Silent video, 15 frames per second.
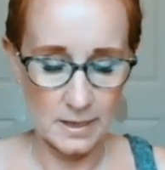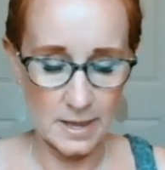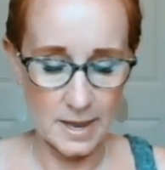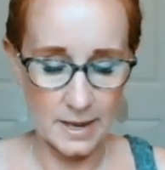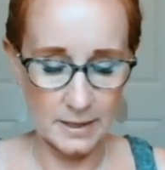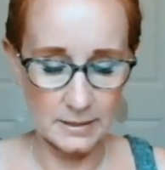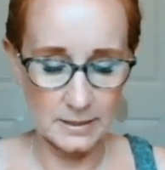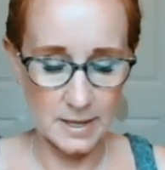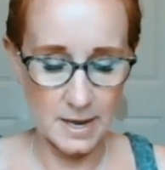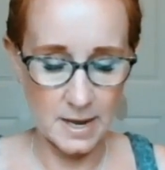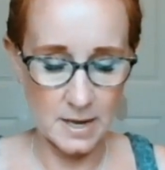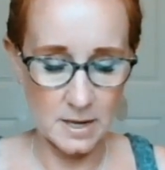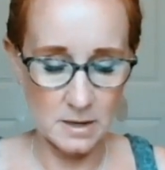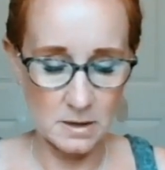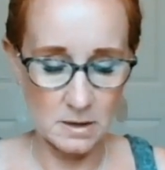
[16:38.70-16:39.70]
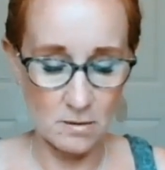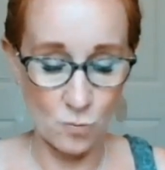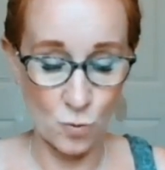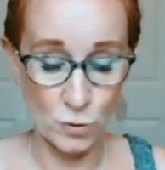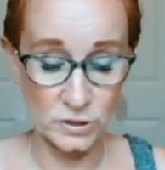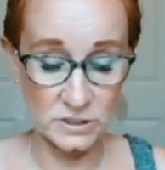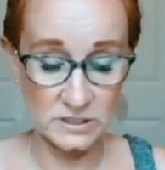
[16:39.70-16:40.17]
ylang ylang,
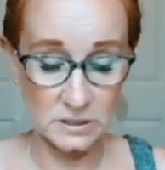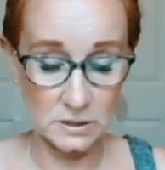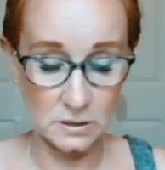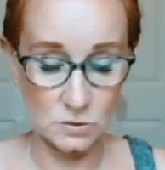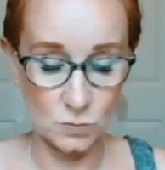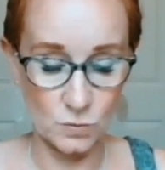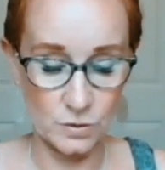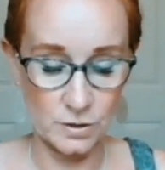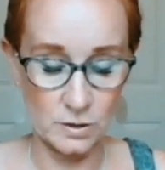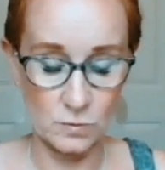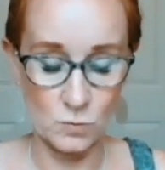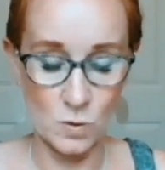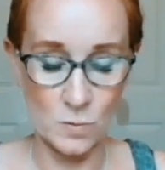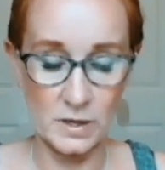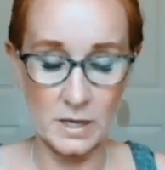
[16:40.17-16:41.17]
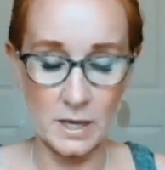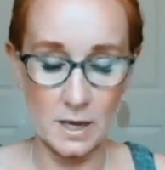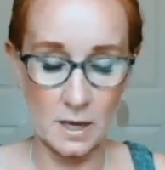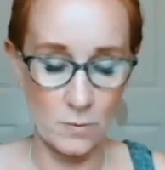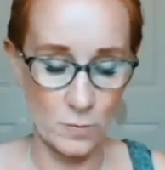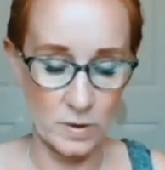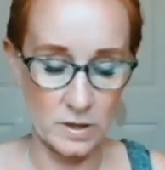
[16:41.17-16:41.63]
more sandalwood, and Roman
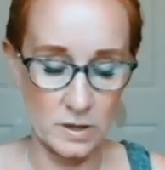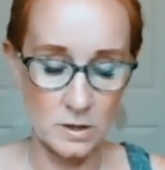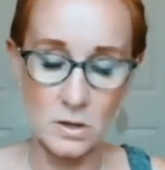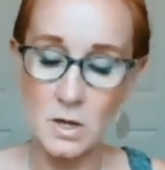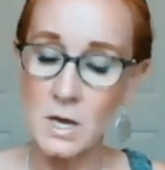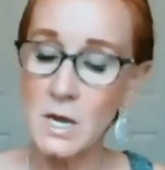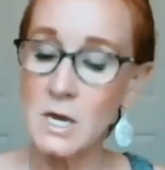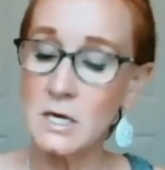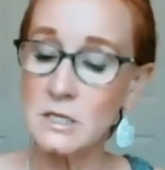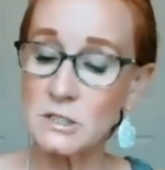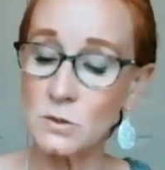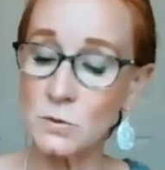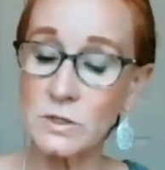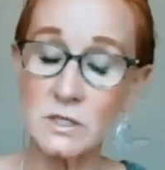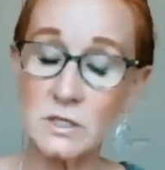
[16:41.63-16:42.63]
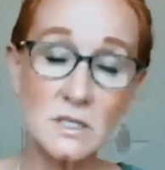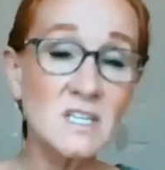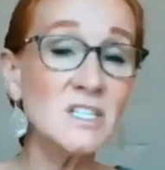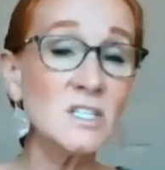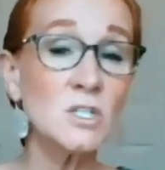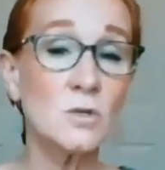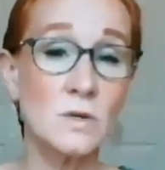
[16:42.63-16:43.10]
chamomile. So
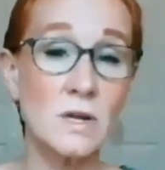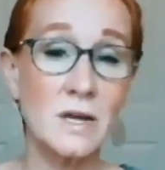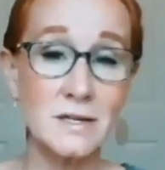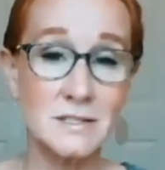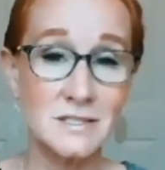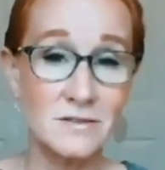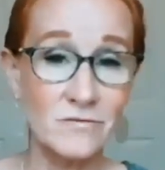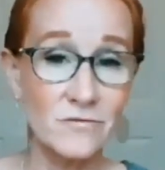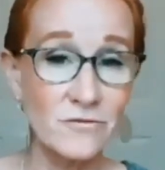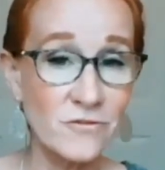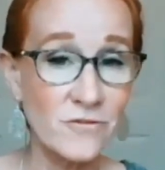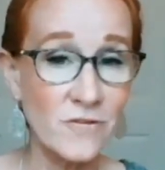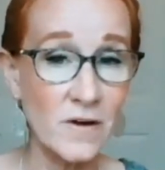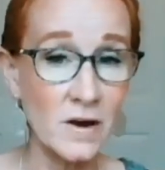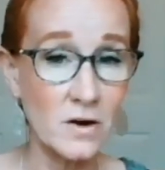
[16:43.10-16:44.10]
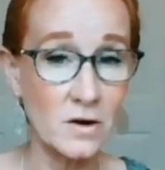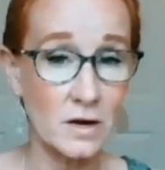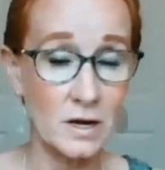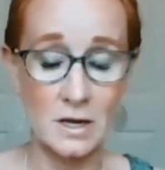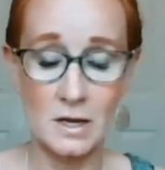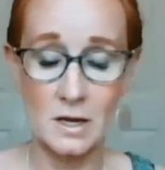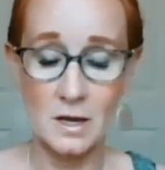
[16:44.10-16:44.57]
Intune has some
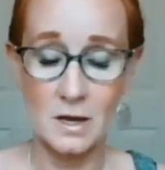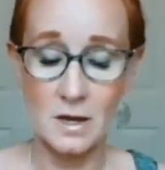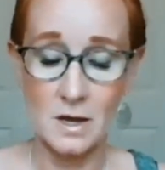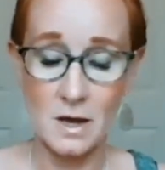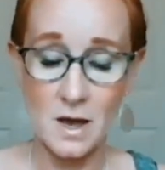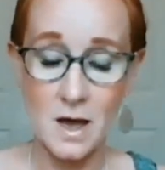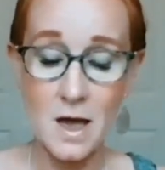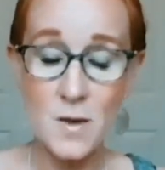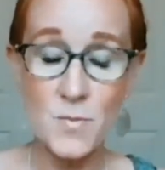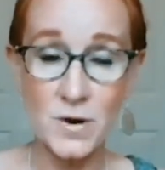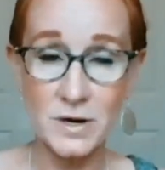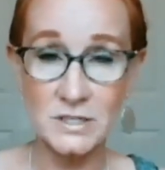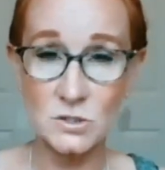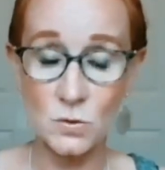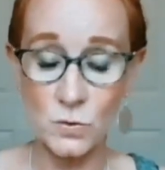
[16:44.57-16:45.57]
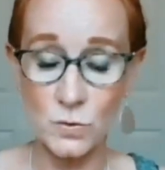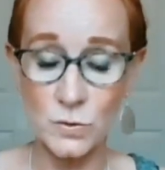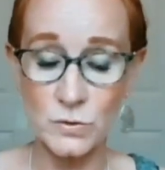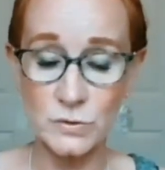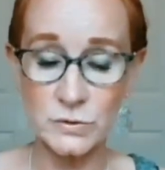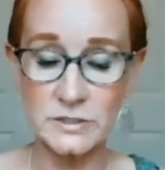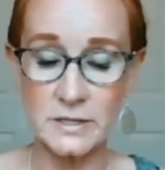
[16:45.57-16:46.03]
very high priced
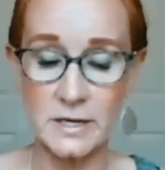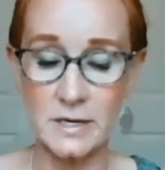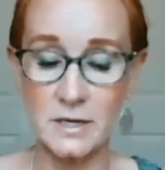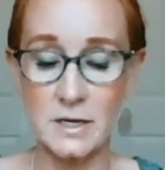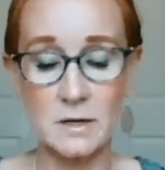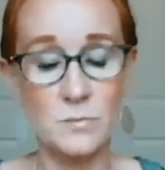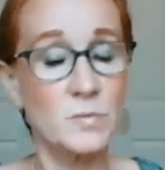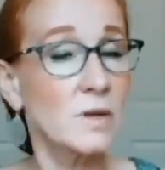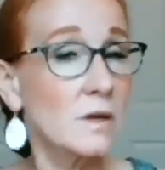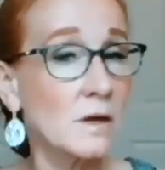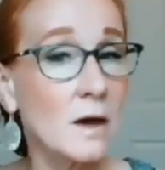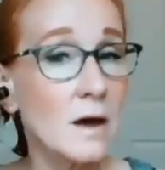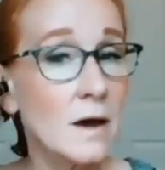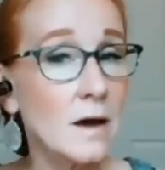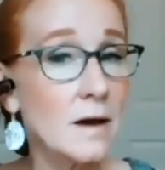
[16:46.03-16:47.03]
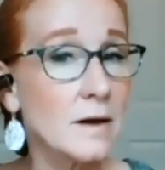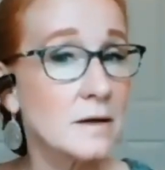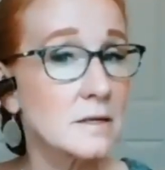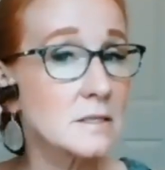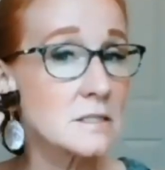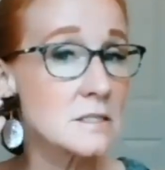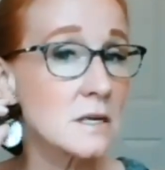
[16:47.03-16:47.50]
oils in it
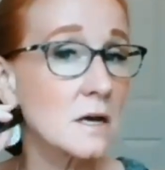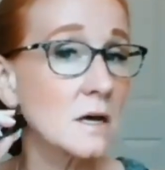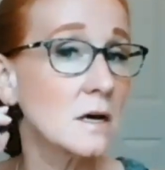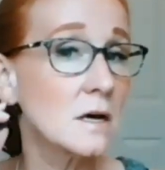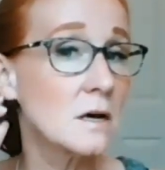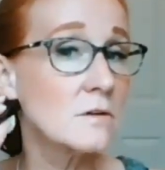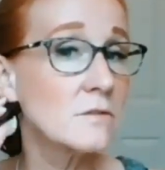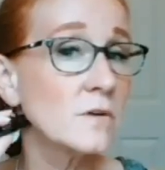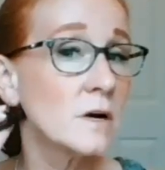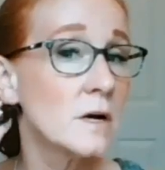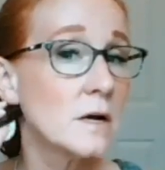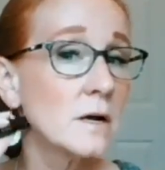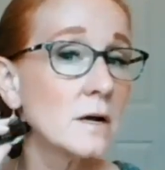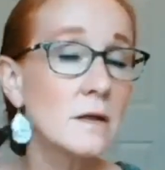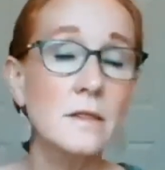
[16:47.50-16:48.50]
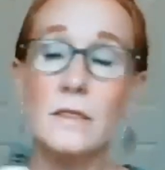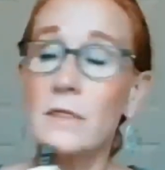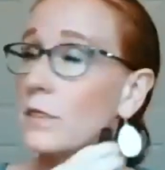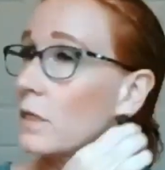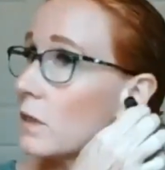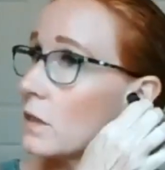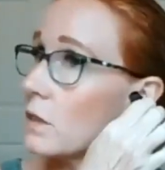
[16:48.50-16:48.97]
because of
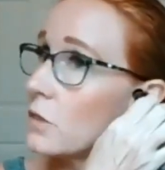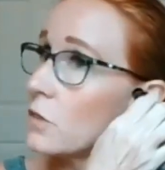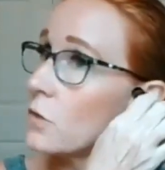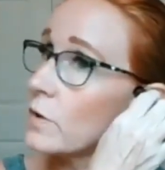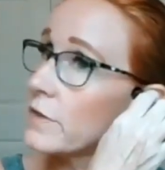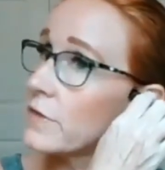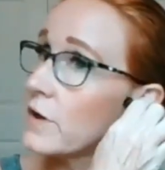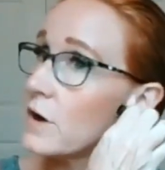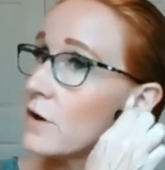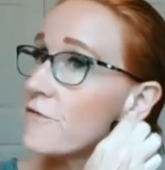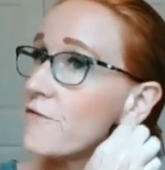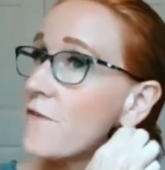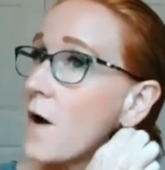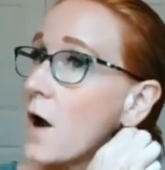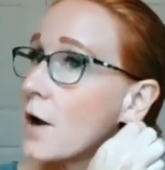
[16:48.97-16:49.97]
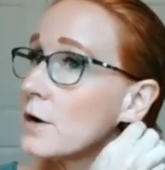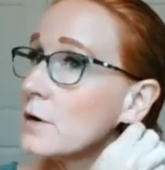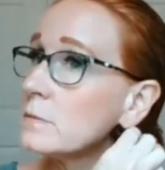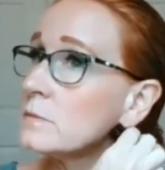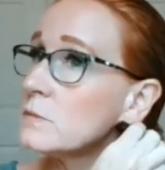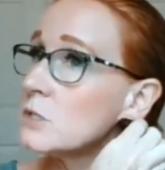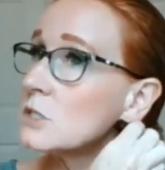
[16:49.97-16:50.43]
the way they are
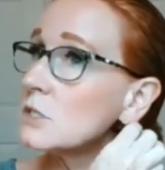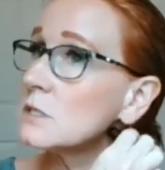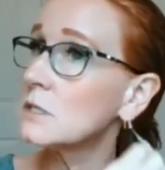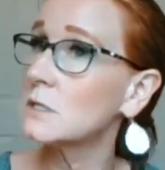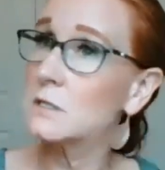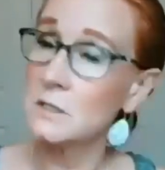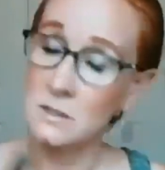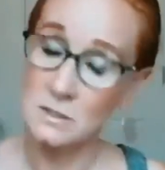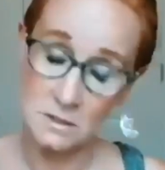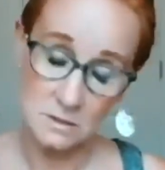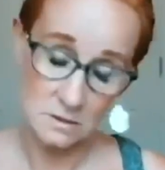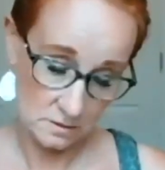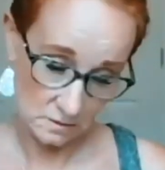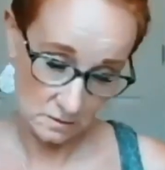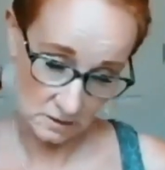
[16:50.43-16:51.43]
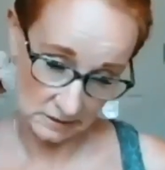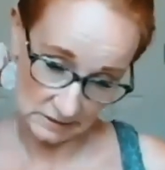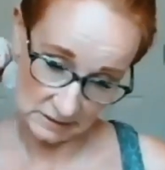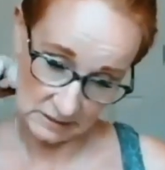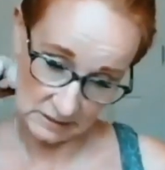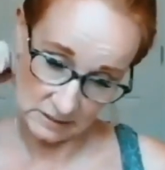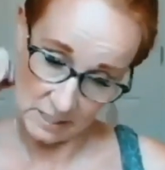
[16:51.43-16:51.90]
farmed, the
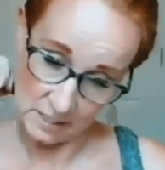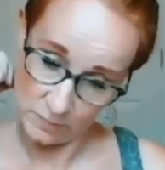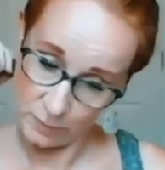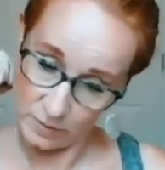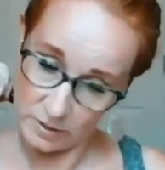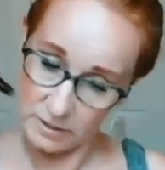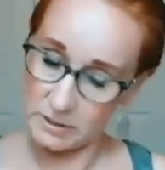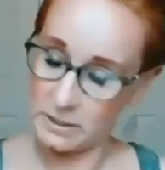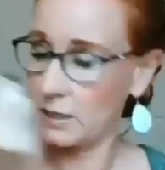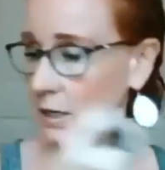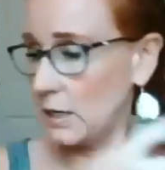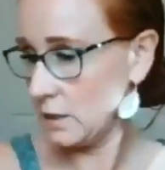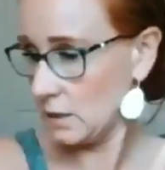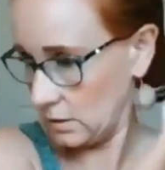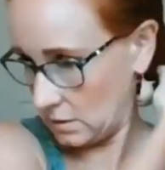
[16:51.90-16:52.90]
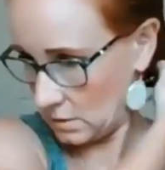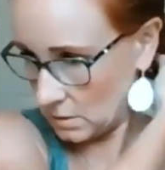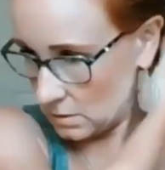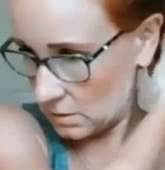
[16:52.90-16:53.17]
sustainability,